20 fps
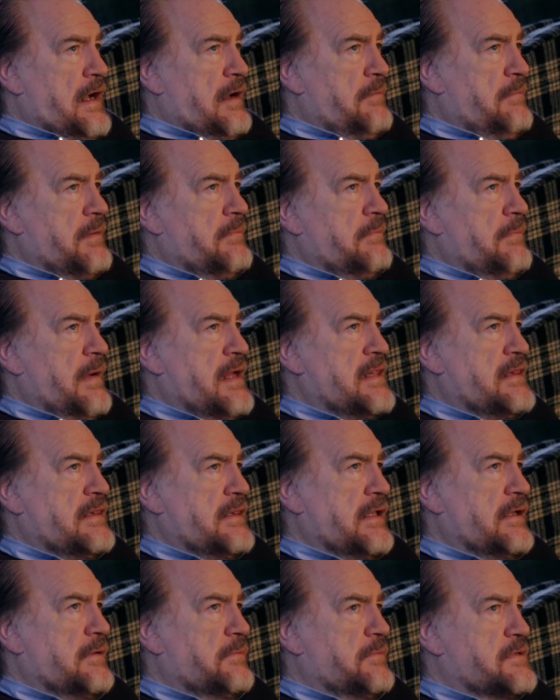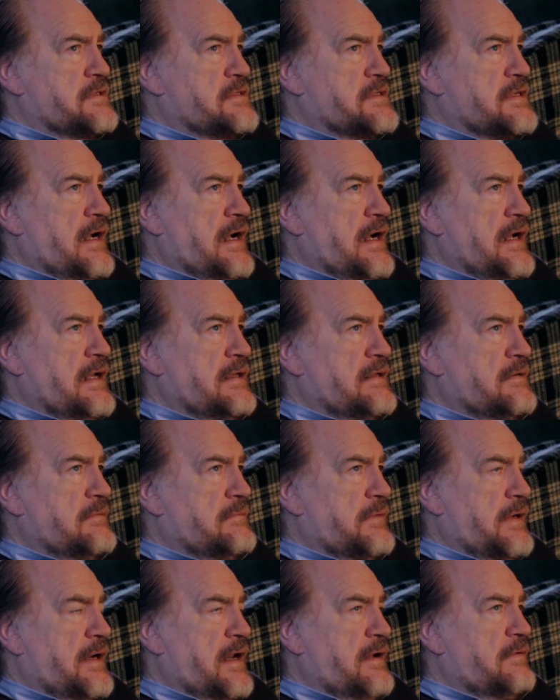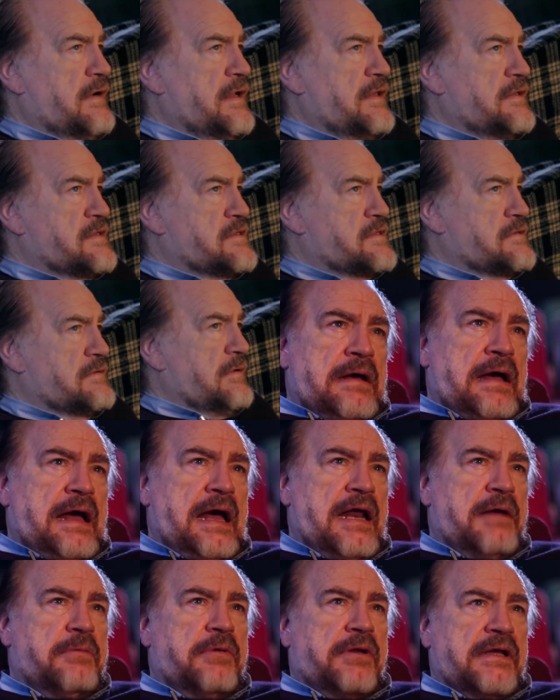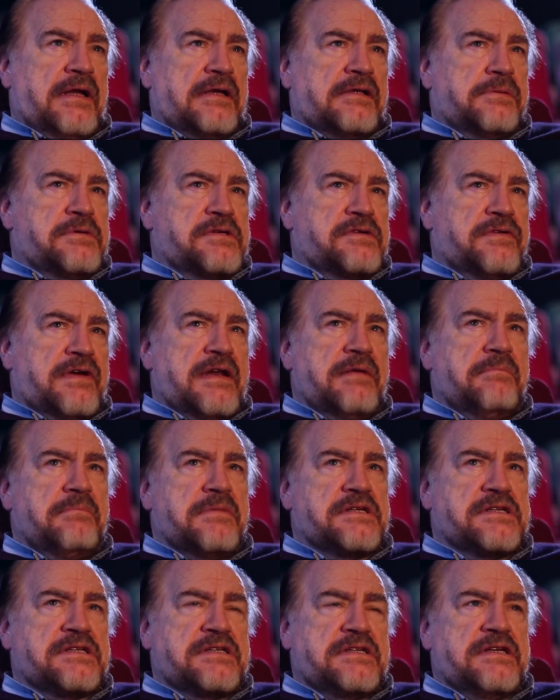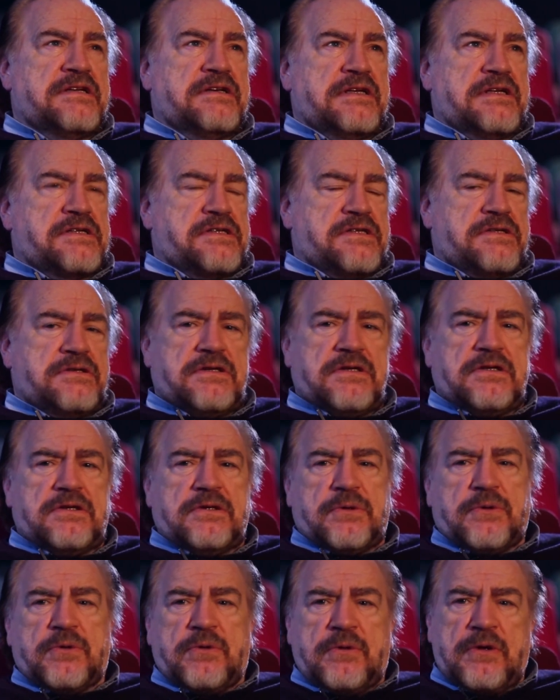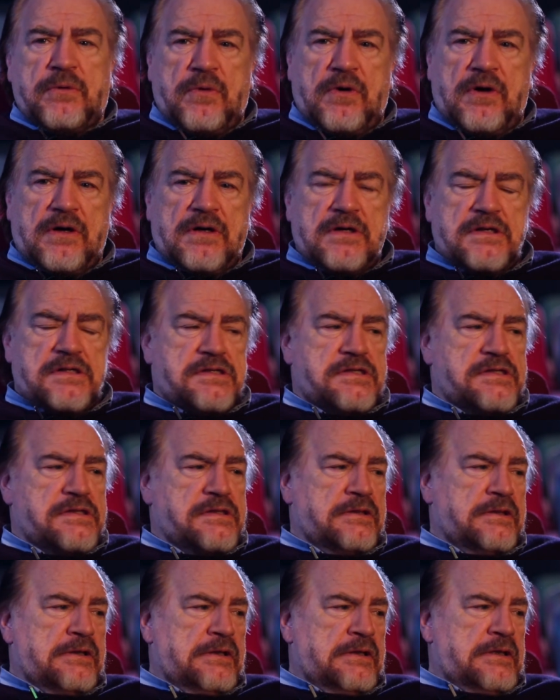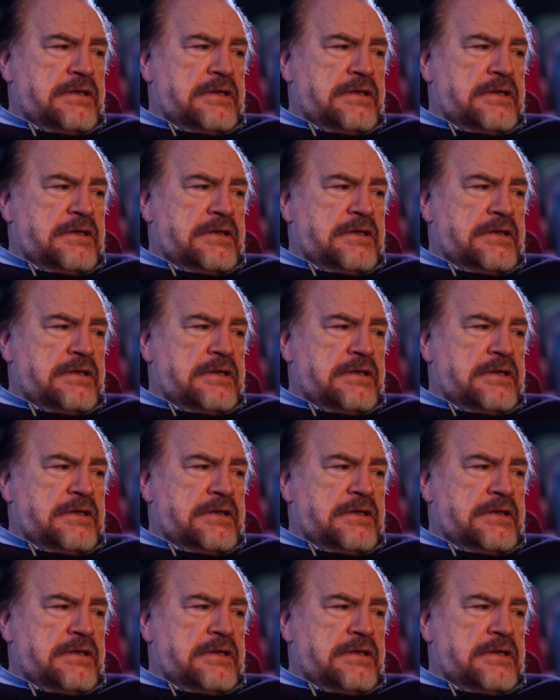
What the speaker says: And my thing was that when I read the script, Hannibal Lecter was very mysterious. You didn't know who he was.